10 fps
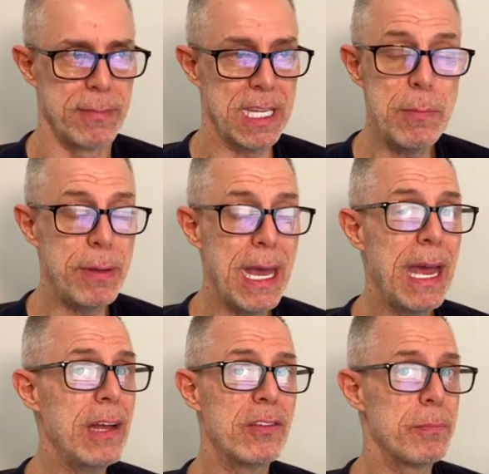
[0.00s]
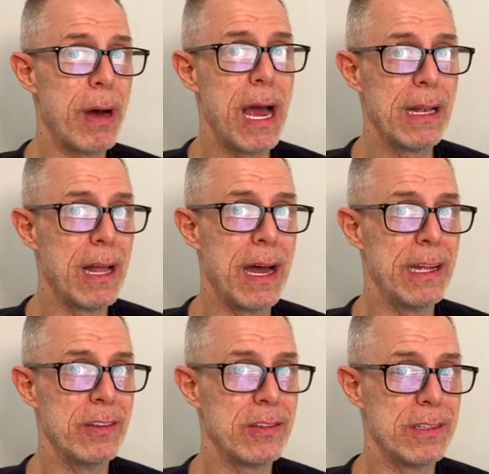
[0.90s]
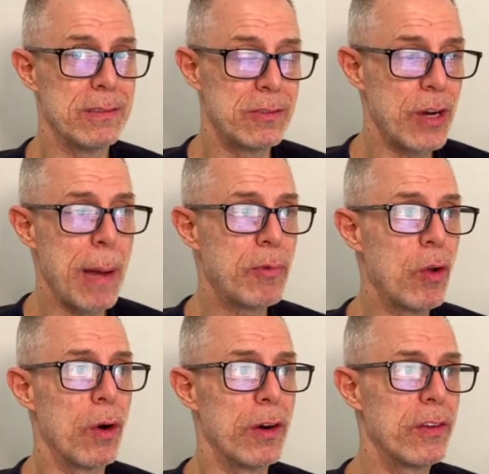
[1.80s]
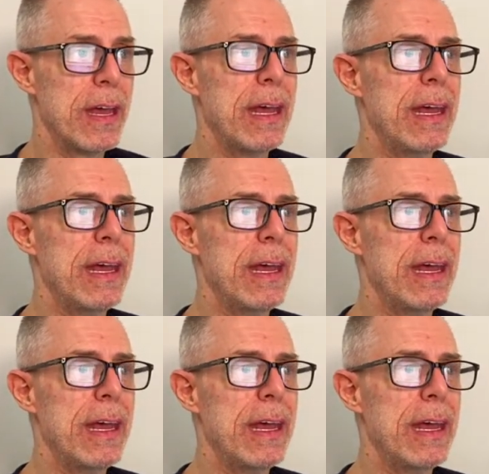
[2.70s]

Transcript: DPAs and pi lines and trapdoors.